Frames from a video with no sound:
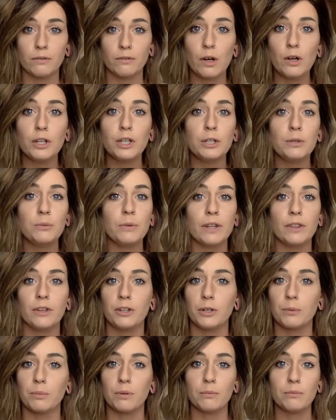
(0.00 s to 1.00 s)
volume, whether
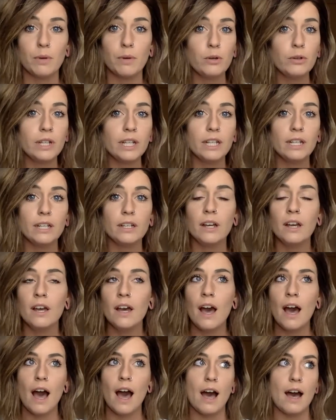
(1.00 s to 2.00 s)
you're promoting,
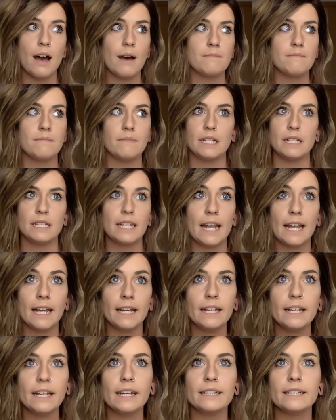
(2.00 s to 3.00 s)

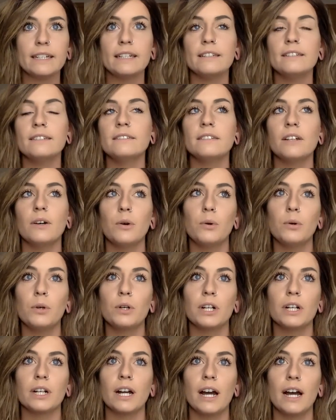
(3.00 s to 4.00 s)
maintaining, I guess,
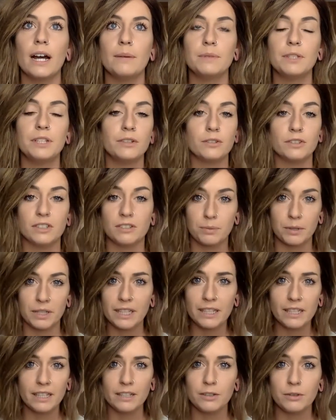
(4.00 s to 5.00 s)
or, just
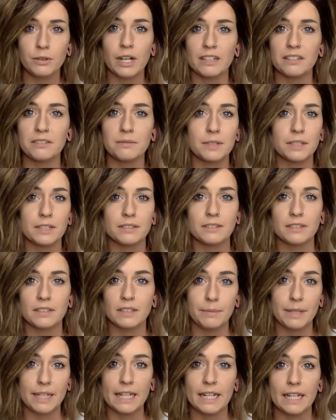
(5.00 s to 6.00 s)
bringing in new customers in the
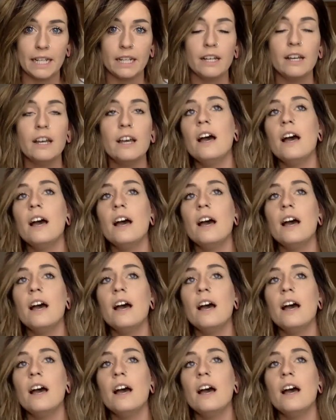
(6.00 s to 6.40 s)
beginning.